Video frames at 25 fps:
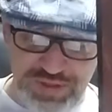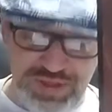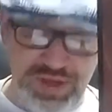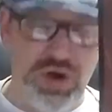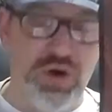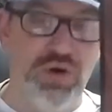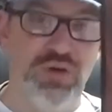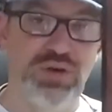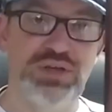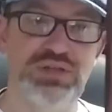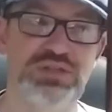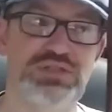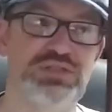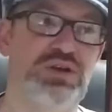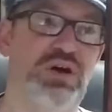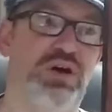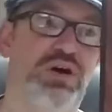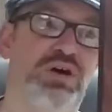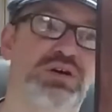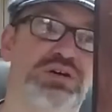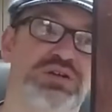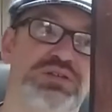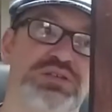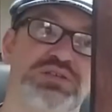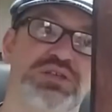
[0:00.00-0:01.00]
the only
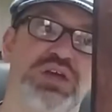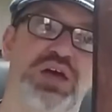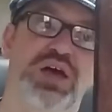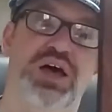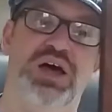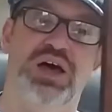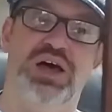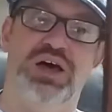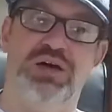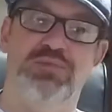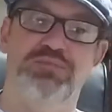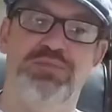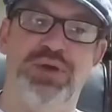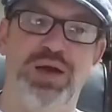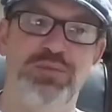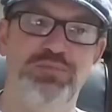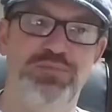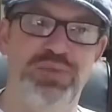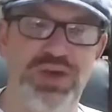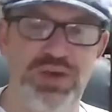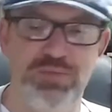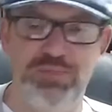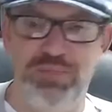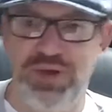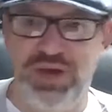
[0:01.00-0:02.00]
songs by
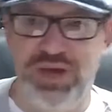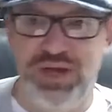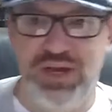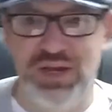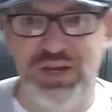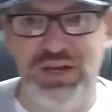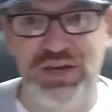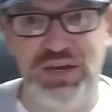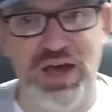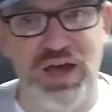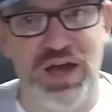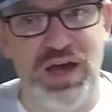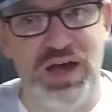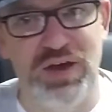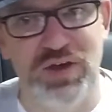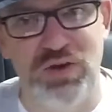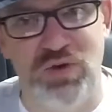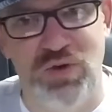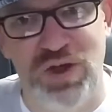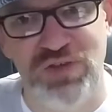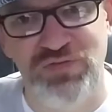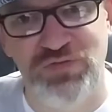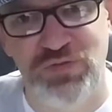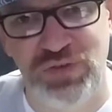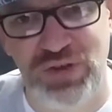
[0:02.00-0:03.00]
Pigpen.
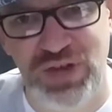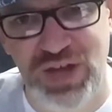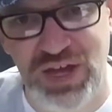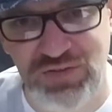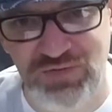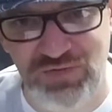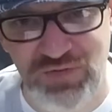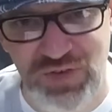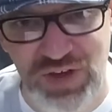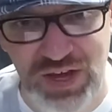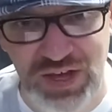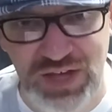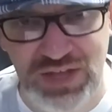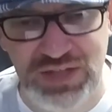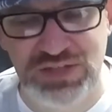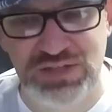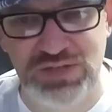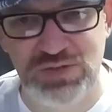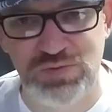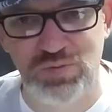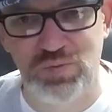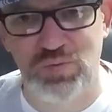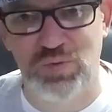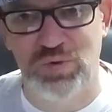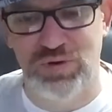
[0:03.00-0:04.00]
Grateful Dead
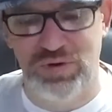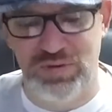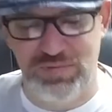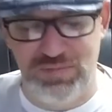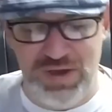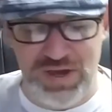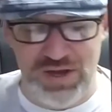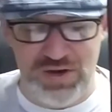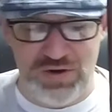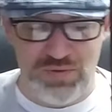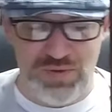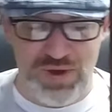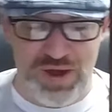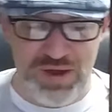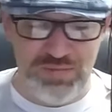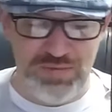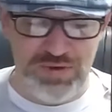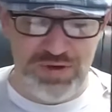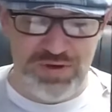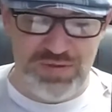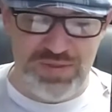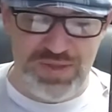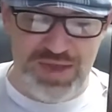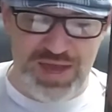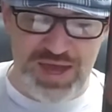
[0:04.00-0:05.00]
fans may correct
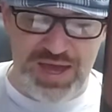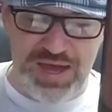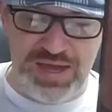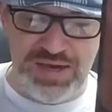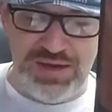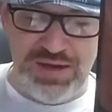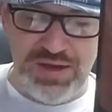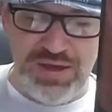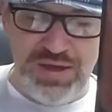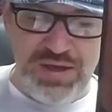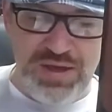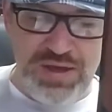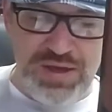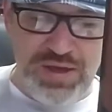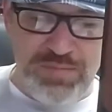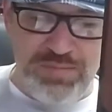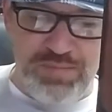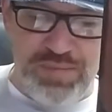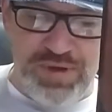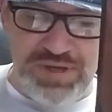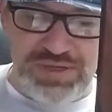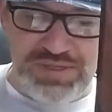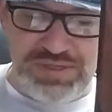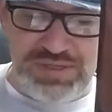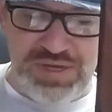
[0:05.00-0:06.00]
me on that.
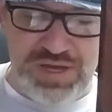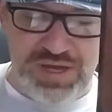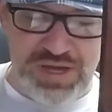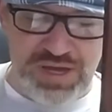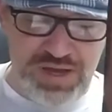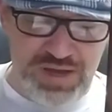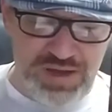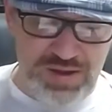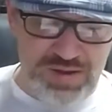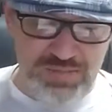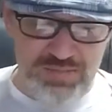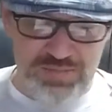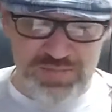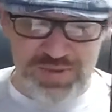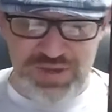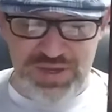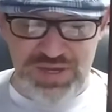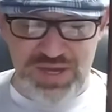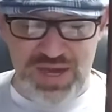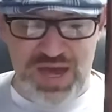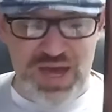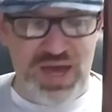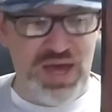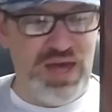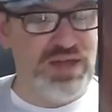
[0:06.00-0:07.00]
But
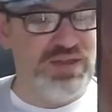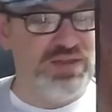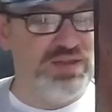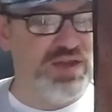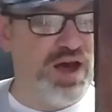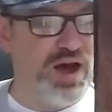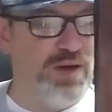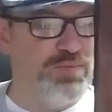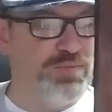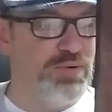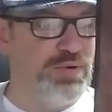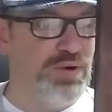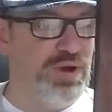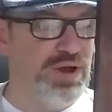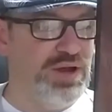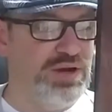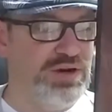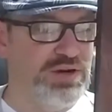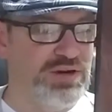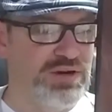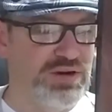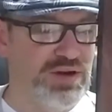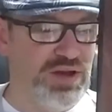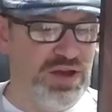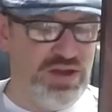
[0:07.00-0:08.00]
yeah, the
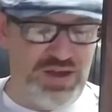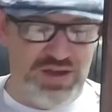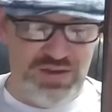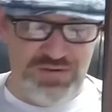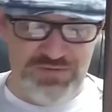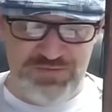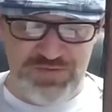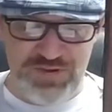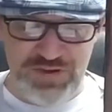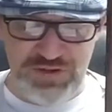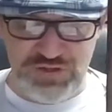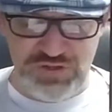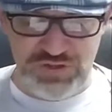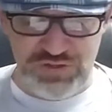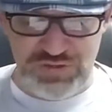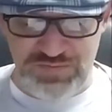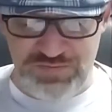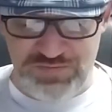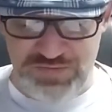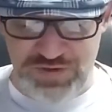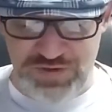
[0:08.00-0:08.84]
Operator featured